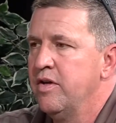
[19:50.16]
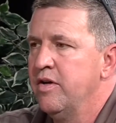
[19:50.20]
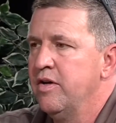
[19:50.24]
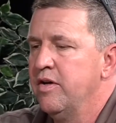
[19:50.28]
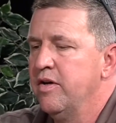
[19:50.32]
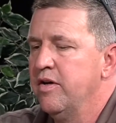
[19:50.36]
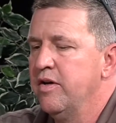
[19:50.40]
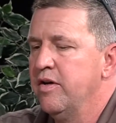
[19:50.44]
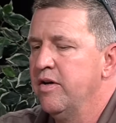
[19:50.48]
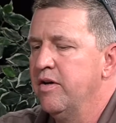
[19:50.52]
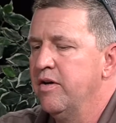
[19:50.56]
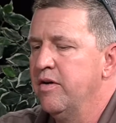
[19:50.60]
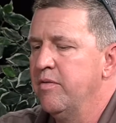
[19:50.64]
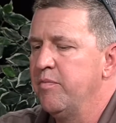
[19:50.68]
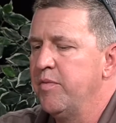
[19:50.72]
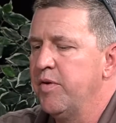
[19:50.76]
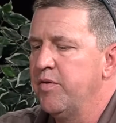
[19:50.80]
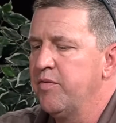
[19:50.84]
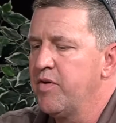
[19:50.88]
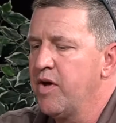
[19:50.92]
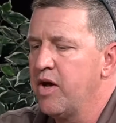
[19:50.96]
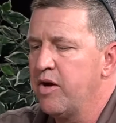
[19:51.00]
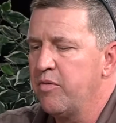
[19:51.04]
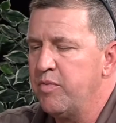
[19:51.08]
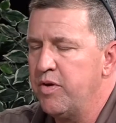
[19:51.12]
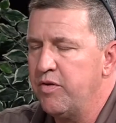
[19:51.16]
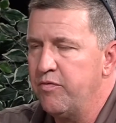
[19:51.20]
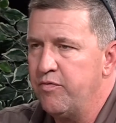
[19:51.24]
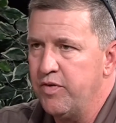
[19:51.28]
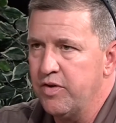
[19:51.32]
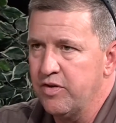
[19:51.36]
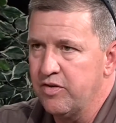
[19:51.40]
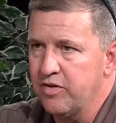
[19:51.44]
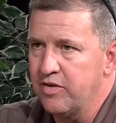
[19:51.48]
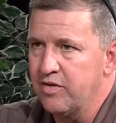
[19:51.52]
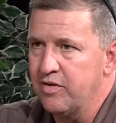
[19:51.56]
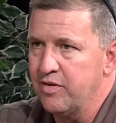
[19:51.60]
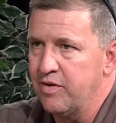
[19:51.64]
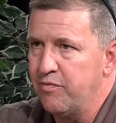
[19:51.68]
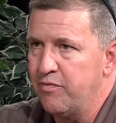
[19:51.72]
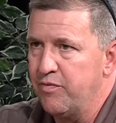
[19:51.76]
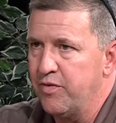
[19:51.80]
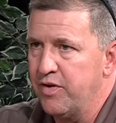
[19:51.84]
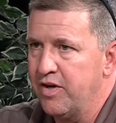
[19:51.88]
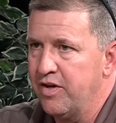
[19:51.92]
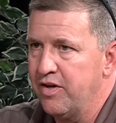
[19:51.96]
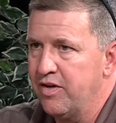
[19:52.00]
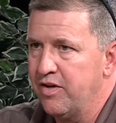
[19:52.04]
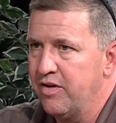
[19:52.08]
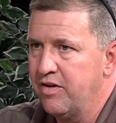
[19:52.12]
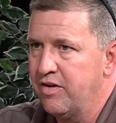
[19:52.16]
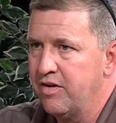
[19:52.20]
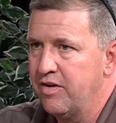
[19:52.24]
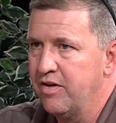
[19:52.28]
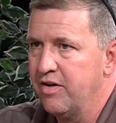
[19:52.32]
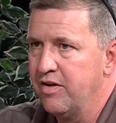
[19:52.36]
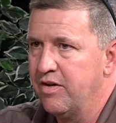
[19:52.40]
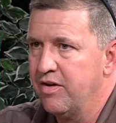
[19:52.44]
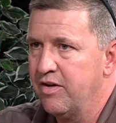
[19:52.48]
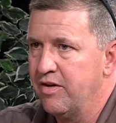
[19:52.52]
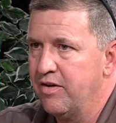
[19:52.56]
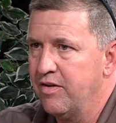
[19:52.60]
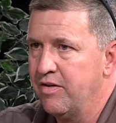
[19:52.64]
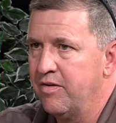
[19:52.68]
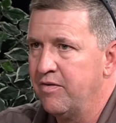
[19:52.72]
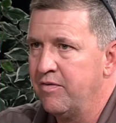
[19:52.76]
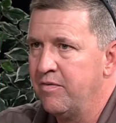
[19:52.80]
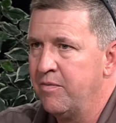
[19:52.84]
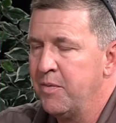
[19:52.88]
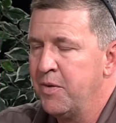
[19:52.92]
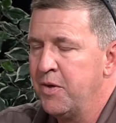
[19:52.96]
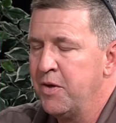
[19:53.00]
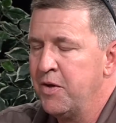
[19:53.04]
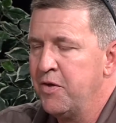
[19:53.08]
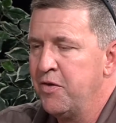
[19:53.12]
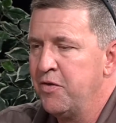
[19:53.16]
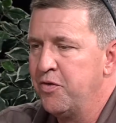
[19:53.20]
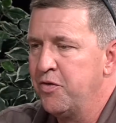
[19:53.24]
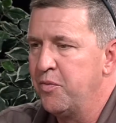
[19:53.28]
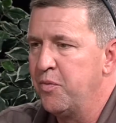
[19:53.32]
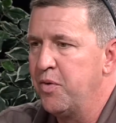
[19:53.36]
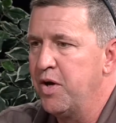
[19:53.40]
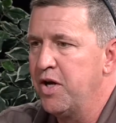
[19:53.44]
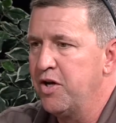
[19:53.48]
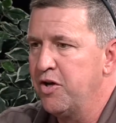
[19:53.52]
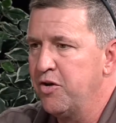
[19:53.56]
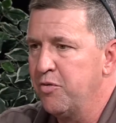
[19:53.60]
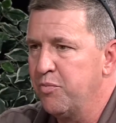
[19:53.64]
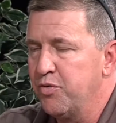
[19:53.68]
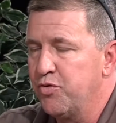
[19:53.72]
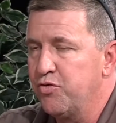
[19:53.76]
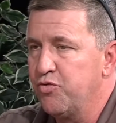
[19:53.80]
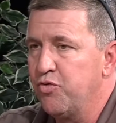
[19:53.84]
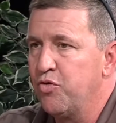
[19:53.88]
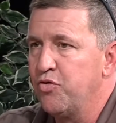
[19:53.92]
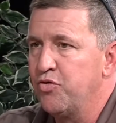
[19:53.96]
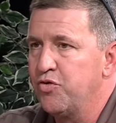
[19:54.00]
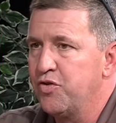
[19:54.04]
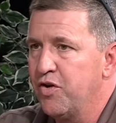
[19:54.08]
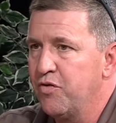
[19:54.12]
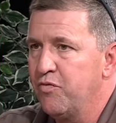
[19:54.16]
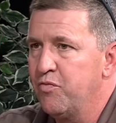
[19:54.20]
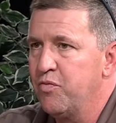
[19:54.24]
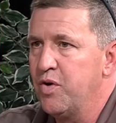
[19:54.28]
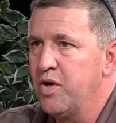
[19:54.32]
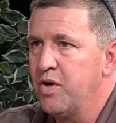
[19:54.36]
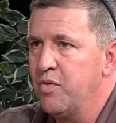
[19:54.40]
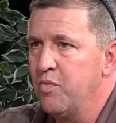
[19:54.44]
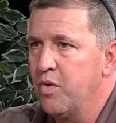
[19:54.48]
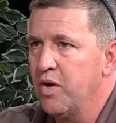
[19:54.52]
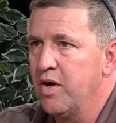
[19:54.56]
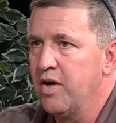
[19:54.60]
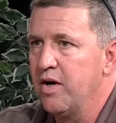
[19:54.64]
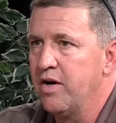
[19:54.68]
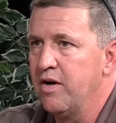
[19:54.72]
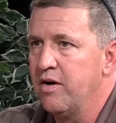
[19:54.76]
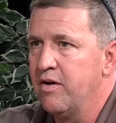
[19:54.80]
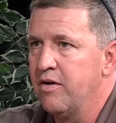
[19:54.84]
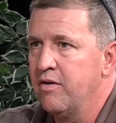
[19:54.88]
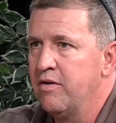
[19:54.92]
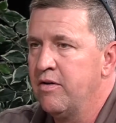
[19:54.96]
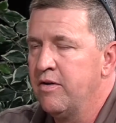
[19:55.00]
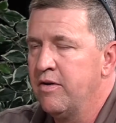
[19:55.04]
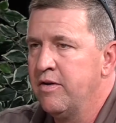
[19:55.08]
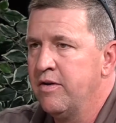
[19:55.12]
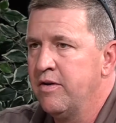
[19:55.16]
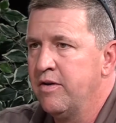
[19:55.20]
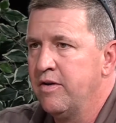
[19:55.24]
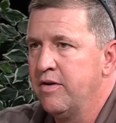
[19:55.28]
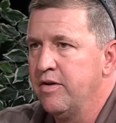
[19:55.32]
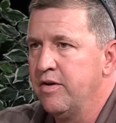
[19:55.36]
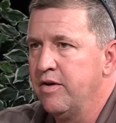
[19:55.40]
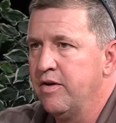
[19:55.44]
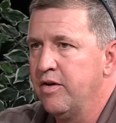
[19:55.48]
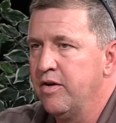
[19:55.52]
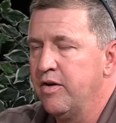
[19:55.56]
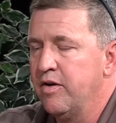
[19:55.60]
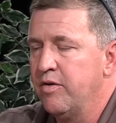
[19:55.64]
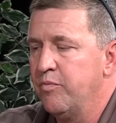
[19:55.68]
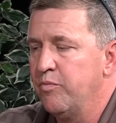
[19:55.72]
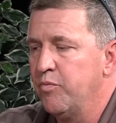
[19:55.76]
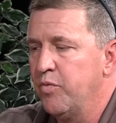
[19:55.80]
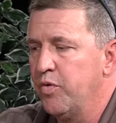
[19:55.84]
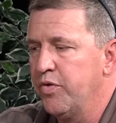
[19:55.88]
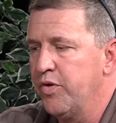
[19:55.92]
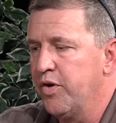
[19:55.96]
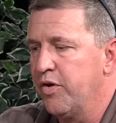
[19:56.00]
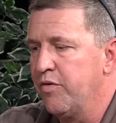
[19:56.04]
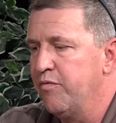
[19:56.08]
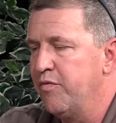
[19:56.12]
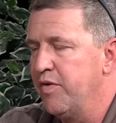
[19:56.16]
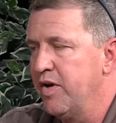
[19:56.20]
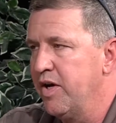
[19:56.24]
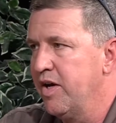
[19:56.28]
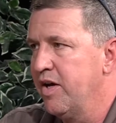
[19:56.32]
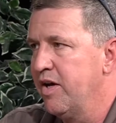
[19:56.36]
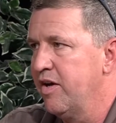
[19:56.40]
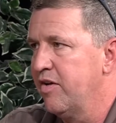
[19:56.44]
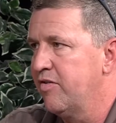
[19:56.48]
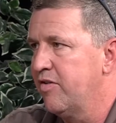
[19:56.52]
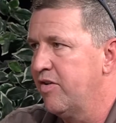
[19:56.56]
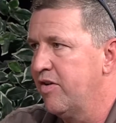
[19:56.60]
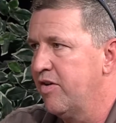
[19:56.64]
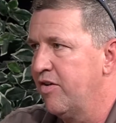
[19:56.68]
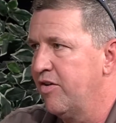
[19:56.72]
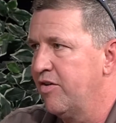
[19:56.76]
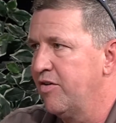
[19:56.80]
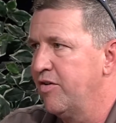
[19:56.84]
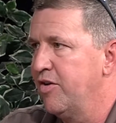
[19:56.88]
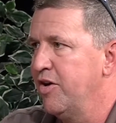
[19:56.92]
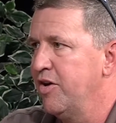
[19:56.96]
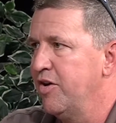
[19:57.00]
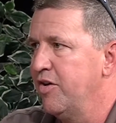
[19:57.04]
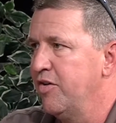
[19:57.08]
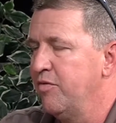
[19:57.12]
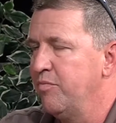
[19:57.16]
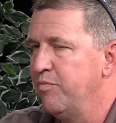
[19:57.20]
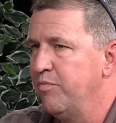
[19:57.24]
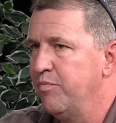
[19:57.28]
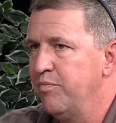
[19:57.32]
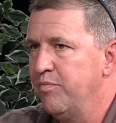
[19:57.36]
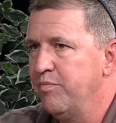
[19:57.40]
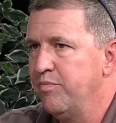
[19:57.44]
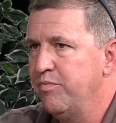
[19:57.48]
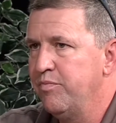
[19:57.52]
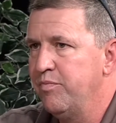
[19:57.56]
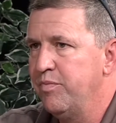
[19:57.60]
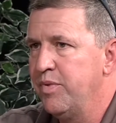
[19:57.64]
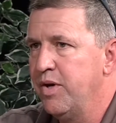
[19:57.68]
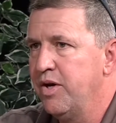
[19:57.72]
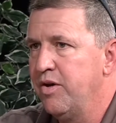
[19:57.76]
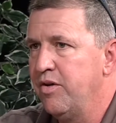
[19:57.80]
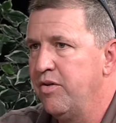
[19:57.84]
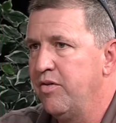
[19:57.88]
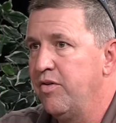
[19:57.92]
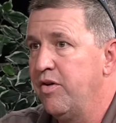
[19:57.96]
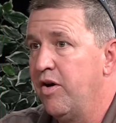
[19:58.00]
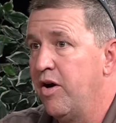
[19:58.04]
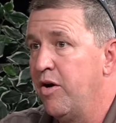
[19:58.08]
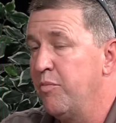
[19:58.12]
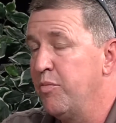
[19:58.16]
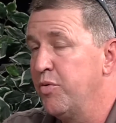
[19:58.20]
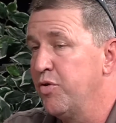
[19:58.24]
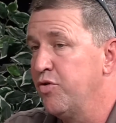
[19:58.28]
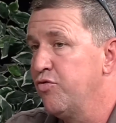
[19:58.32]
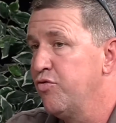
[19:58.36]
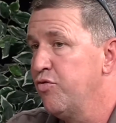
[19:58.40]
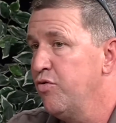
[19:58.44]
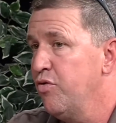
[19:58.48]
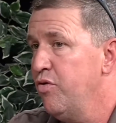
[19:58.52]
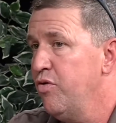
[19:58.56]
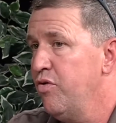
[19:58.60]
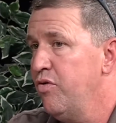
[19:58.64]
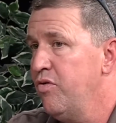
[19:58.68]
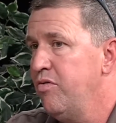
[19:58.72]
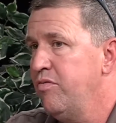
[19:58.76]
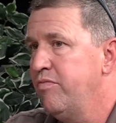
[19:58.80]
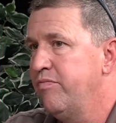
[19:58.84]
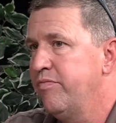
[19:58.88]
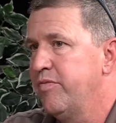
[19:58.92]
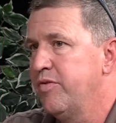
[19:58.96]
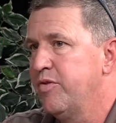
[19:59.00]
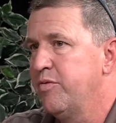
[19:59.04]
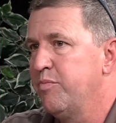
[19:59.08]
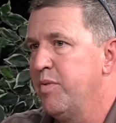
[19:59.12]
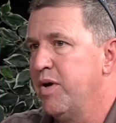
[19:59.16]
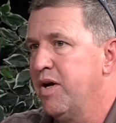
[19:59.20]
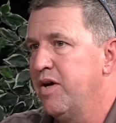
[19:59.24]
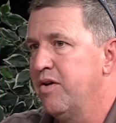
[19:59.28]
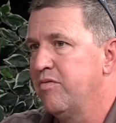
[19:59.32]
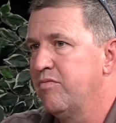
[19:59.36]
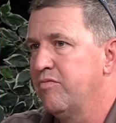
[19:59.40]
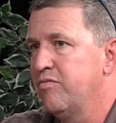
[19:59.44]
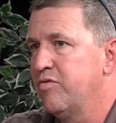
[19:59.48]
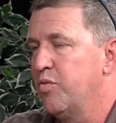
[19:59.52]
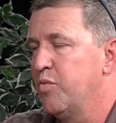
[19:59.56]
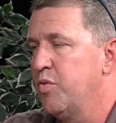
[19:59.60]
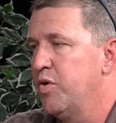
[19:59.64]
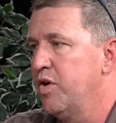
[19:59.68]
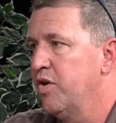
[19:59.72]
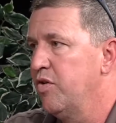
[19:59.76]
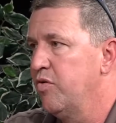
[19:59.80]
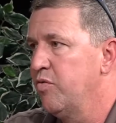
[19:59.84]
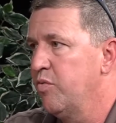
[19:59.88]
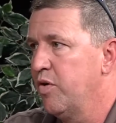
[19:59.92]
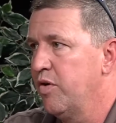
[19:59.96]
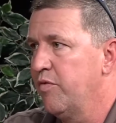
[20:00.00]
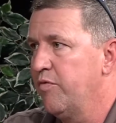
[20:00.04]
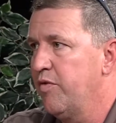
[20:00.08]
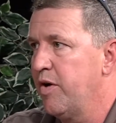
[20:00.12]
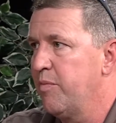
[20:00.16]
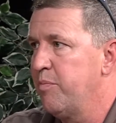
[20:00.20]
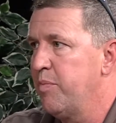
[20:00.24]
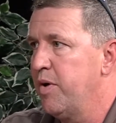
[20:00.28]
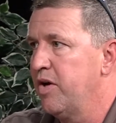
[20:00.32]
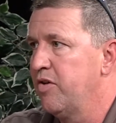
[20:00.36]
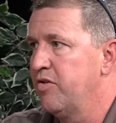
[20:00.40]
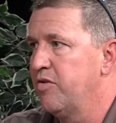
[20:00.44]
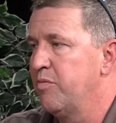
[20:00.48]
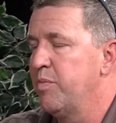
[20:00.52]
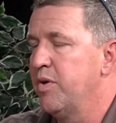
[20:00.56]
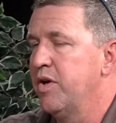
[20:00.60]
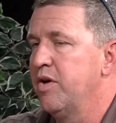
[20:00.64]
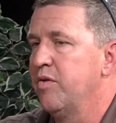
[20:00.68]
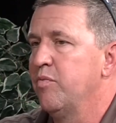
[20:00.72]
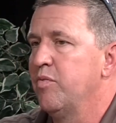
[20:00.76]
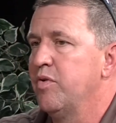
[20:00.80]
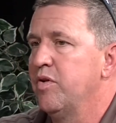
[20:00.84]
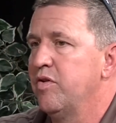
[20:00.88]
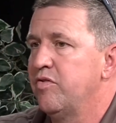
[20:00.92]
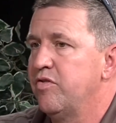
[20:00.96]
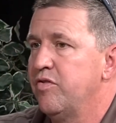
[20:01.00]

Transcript: They've got to be physically fit. The regular patrol stuff we wear with our vest and our gun belt on patrol, it's about 20 to 25 pounds depending on what